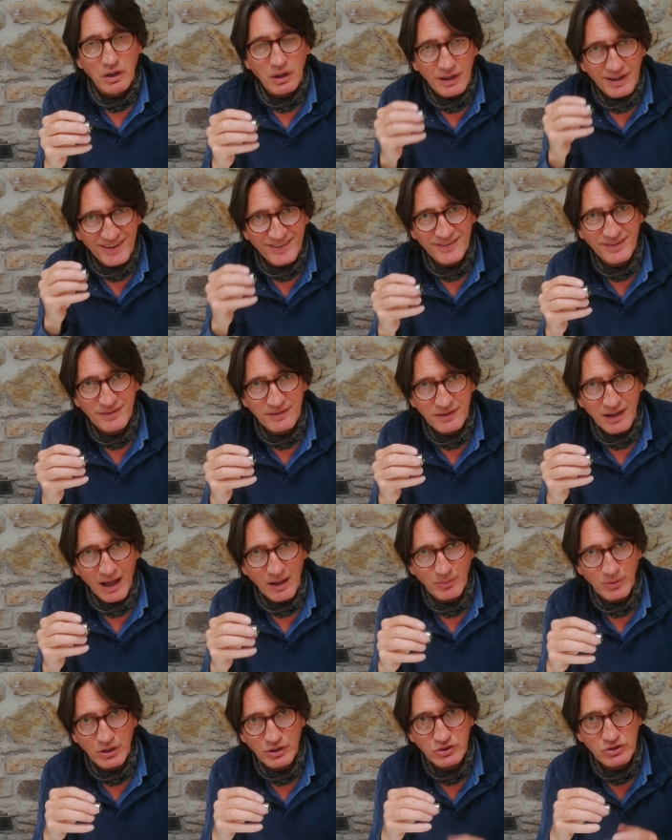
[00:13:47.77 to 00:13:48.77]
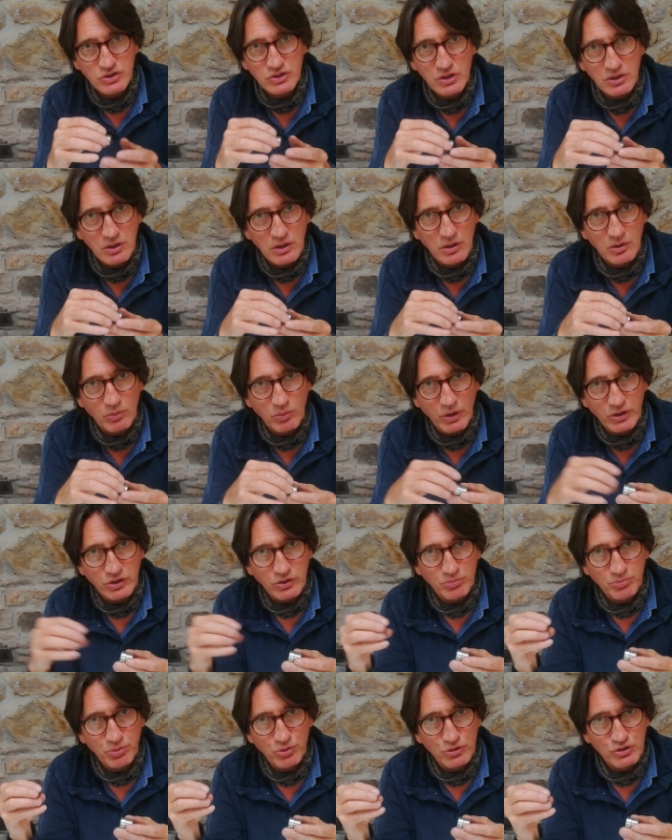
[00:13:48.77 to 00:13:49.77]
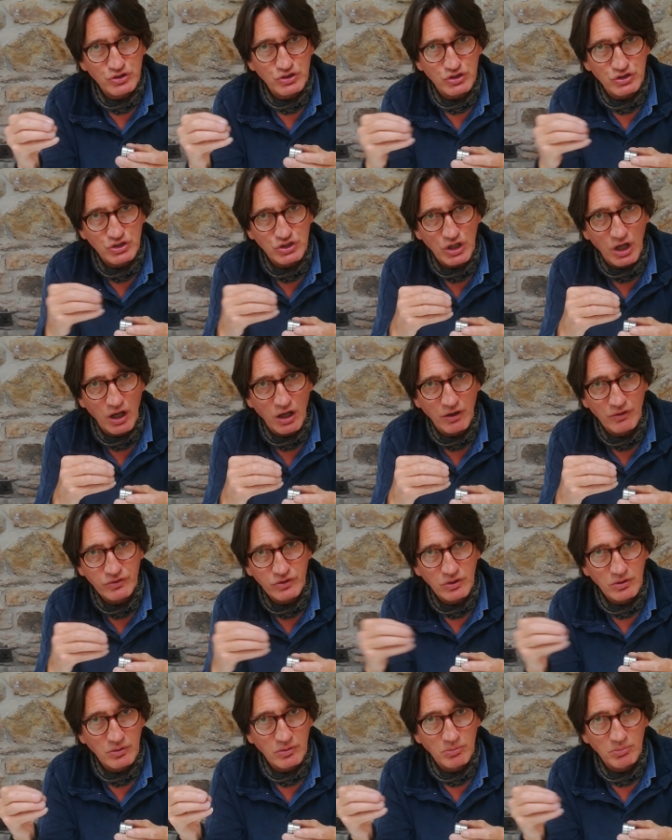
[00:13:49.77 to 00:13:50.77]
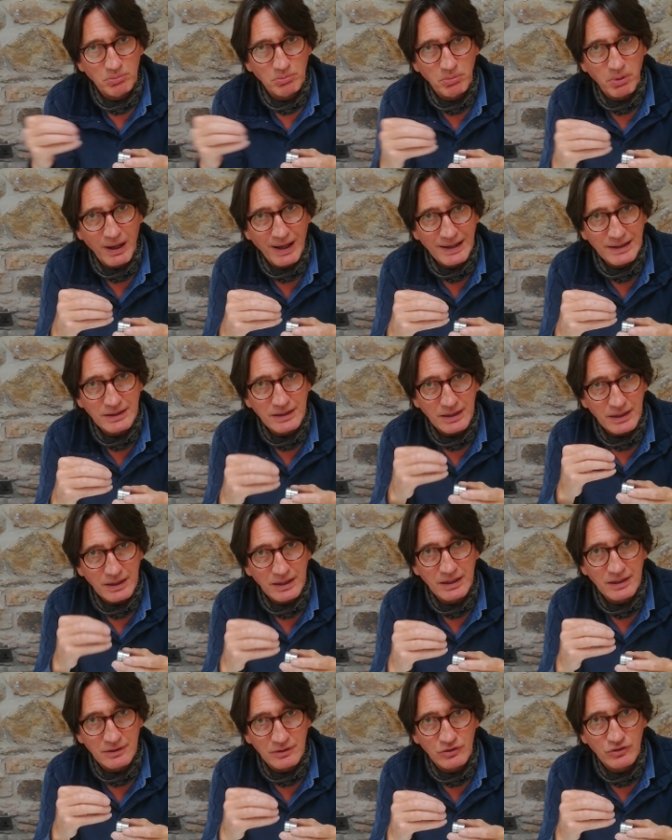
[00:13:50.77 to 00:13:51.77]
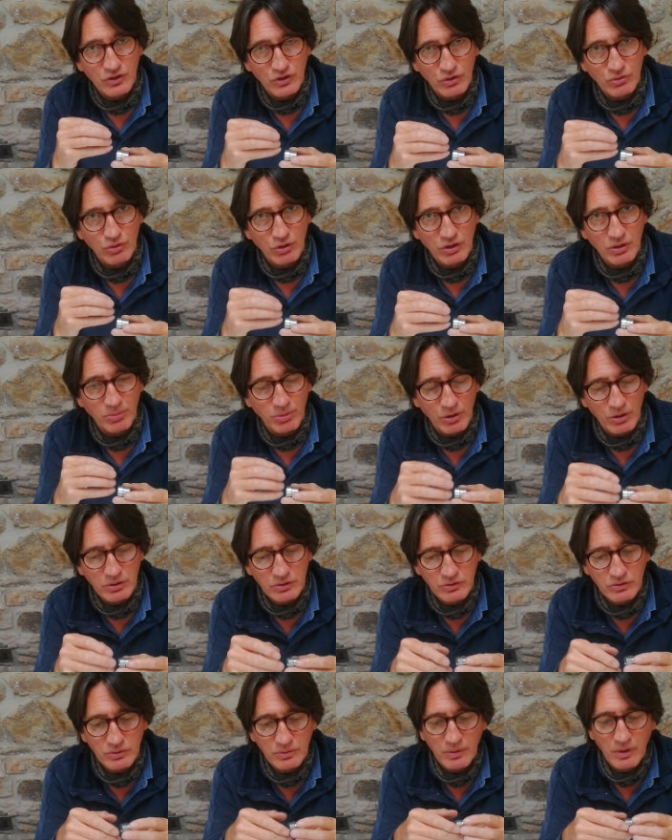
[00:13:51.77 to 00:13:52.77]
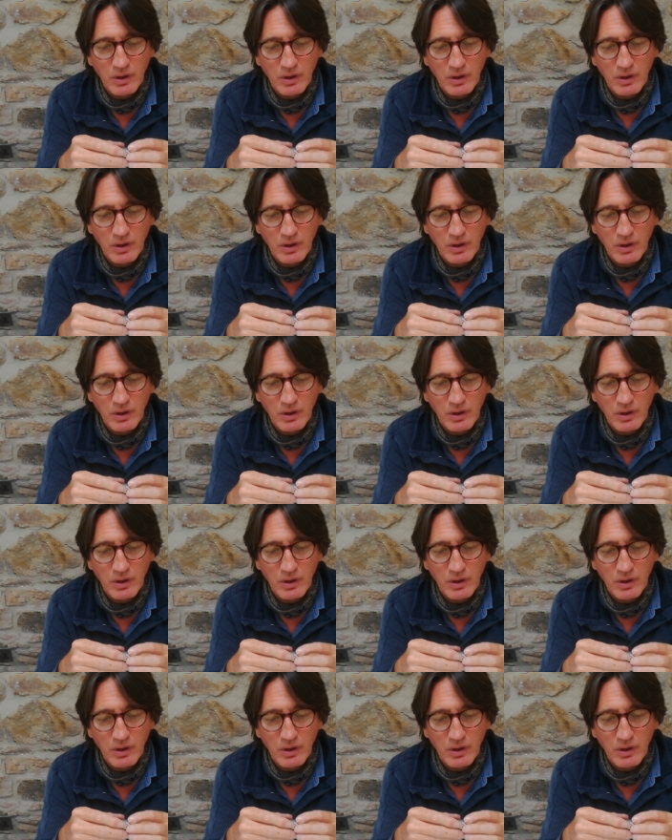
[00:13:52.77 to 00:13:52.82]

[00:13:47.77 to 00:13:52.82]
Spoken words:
isn't damaged when you push the shaft back into the rocker box.